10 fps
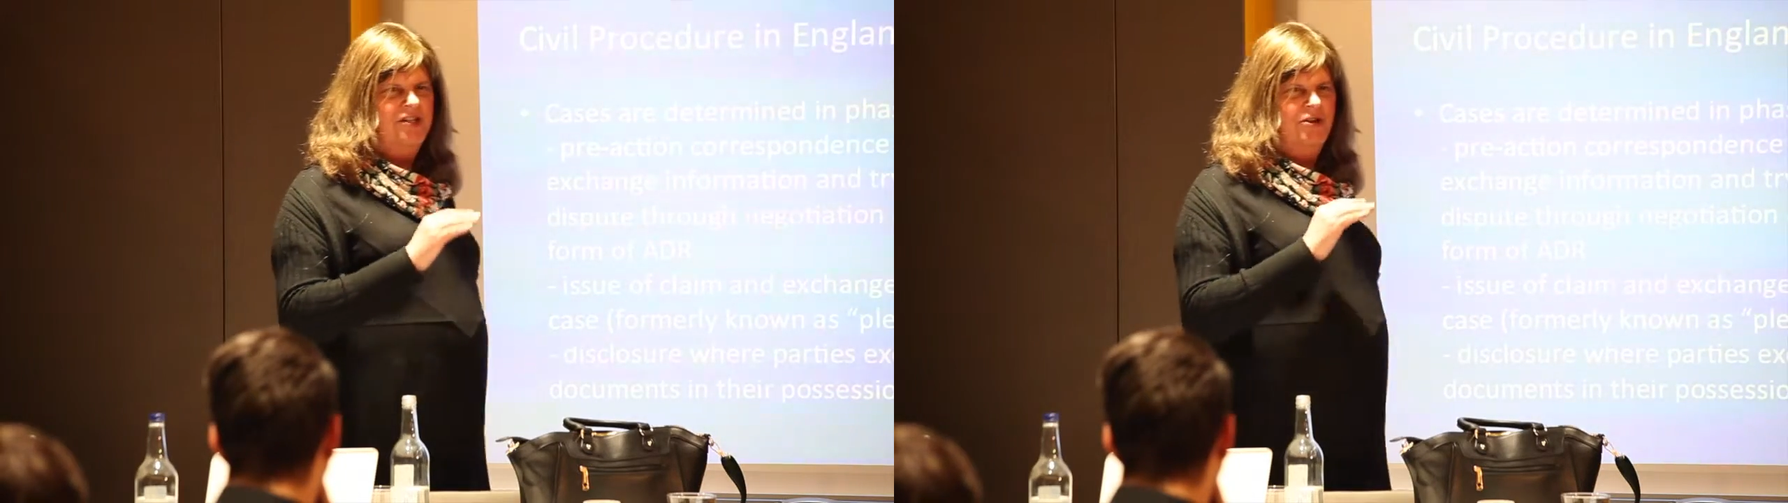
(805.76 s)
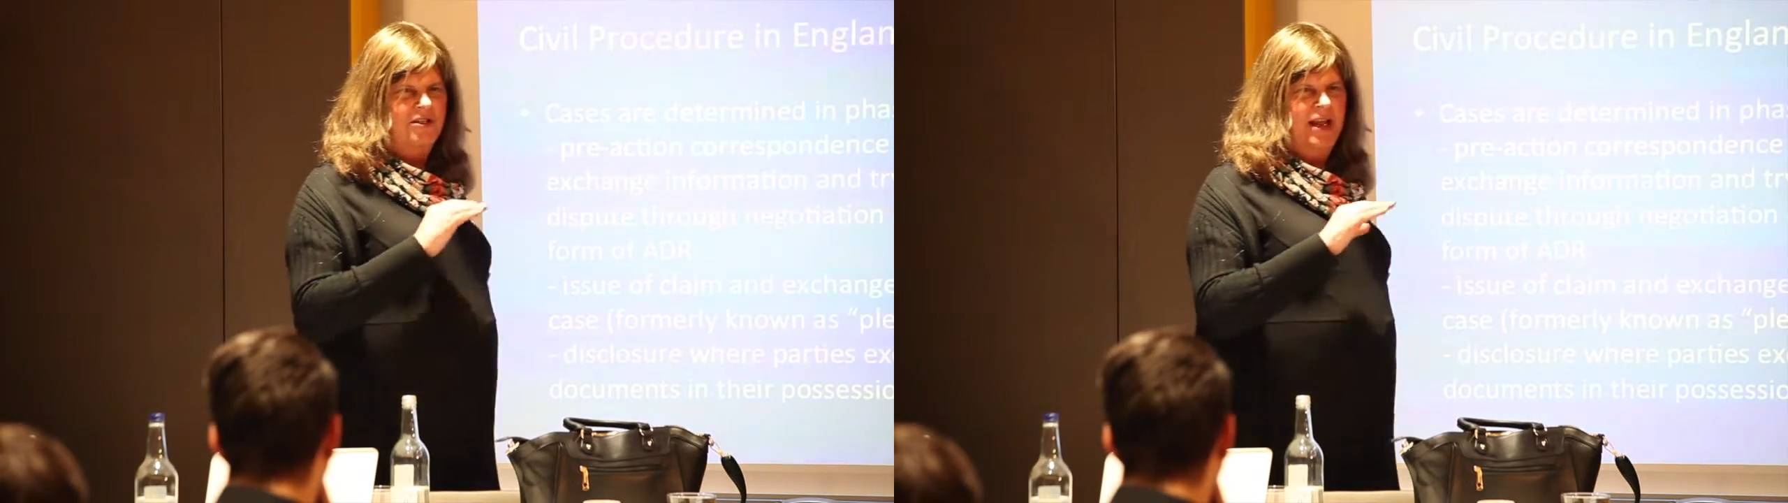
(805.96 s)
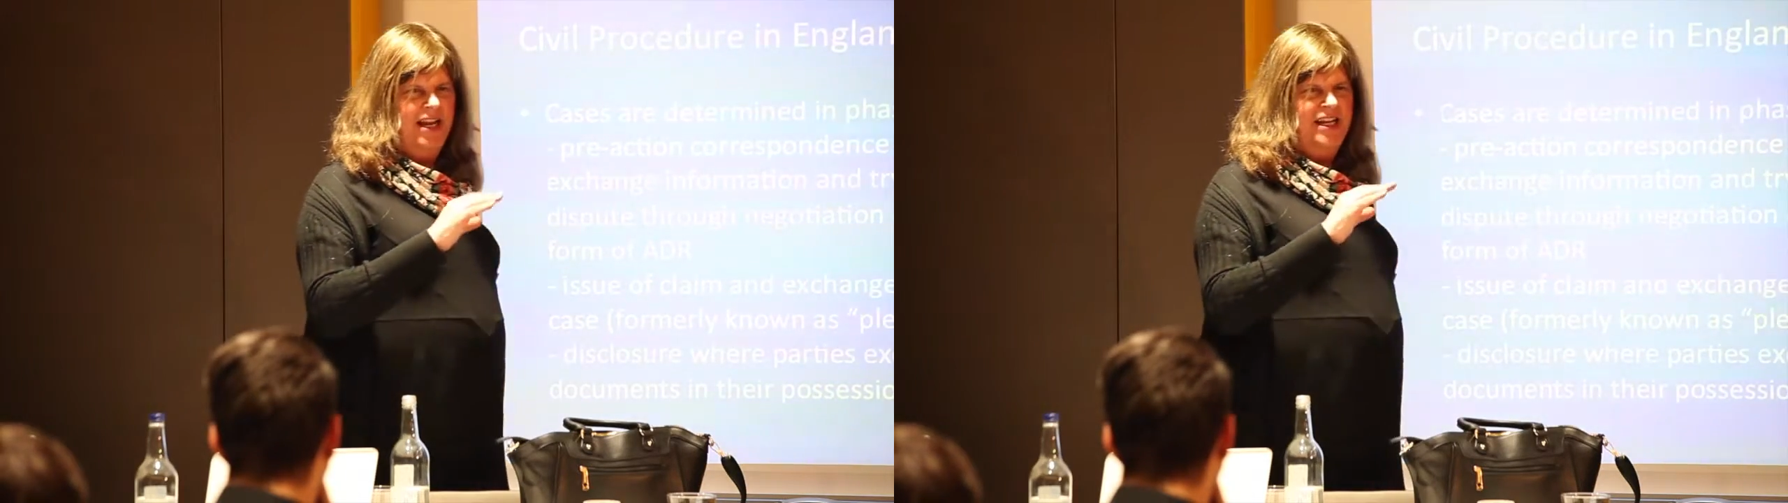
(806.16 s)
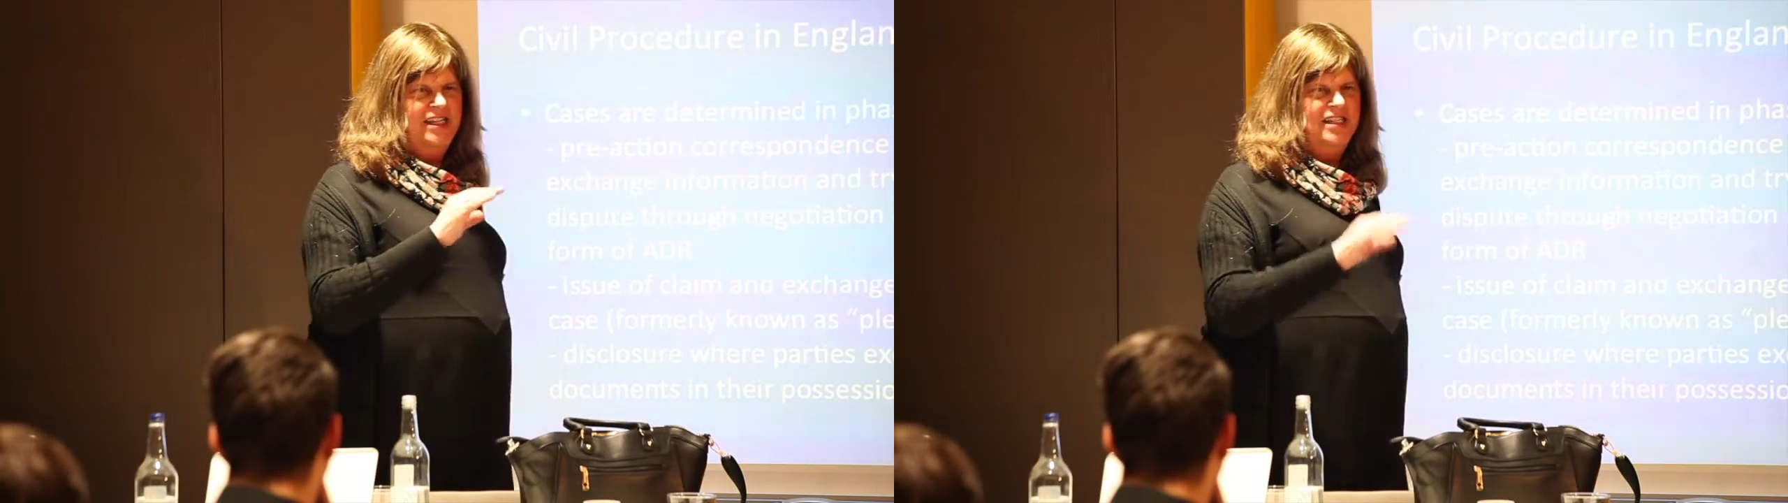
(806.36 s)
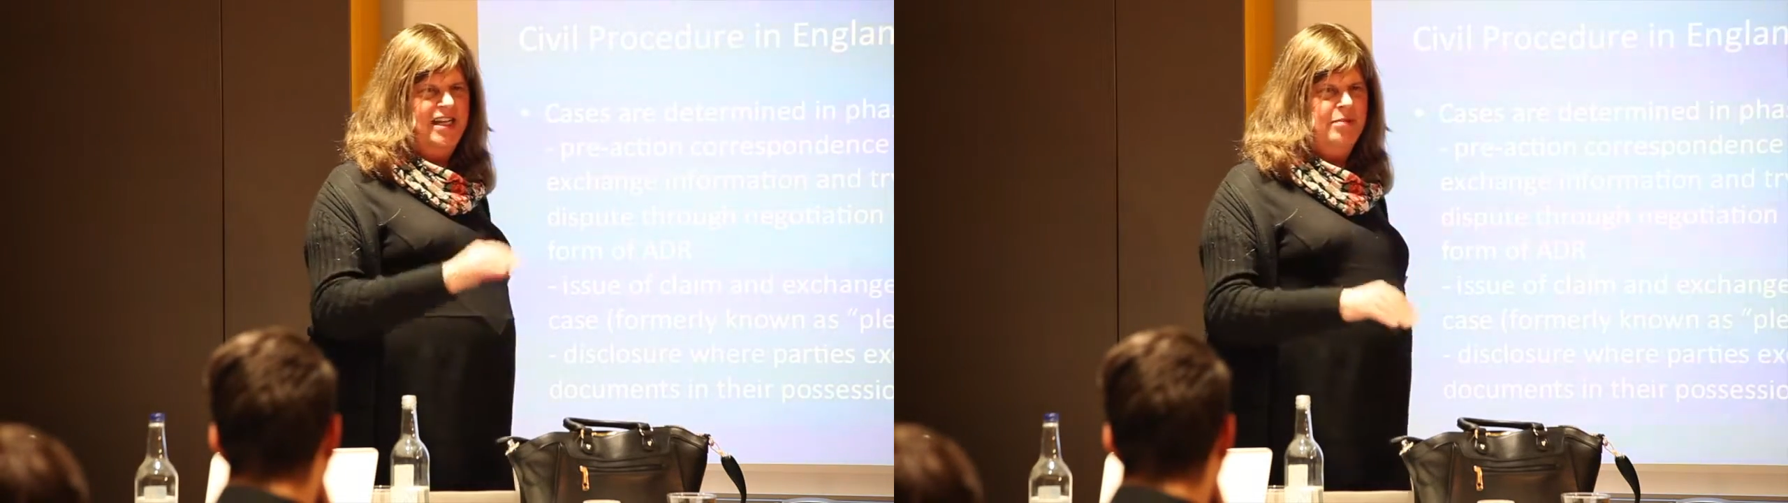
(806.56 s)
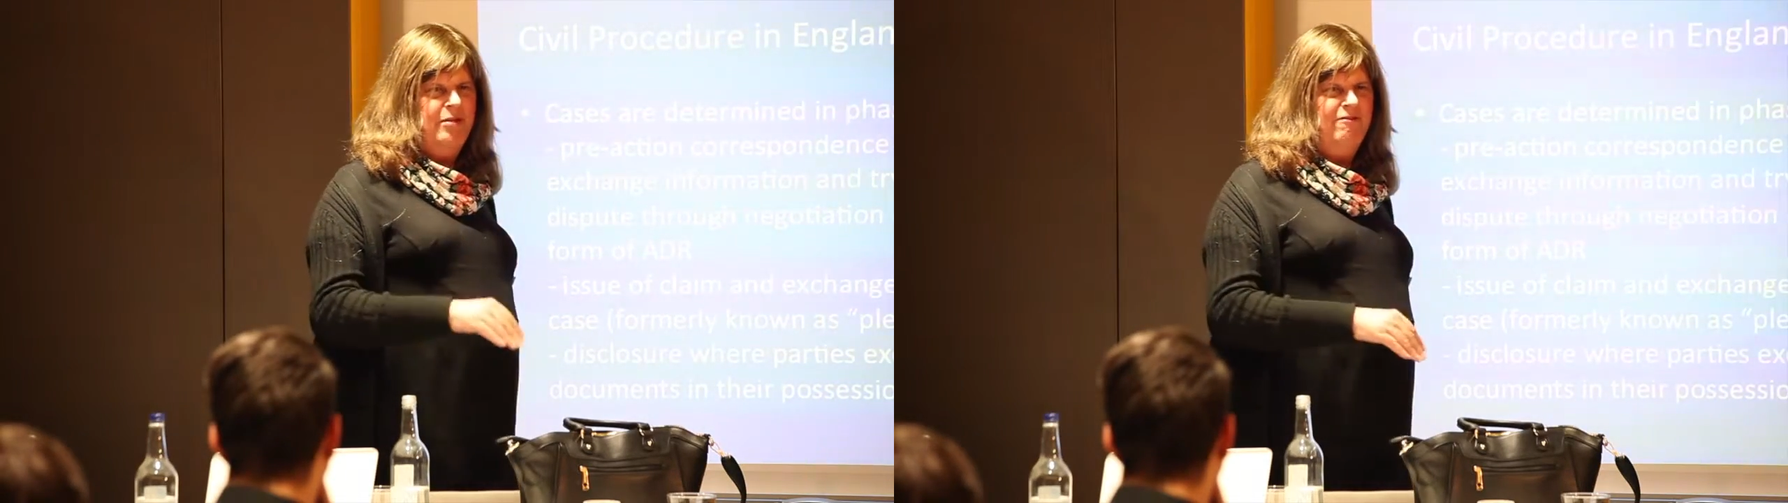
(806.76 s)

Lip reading: should, in his letter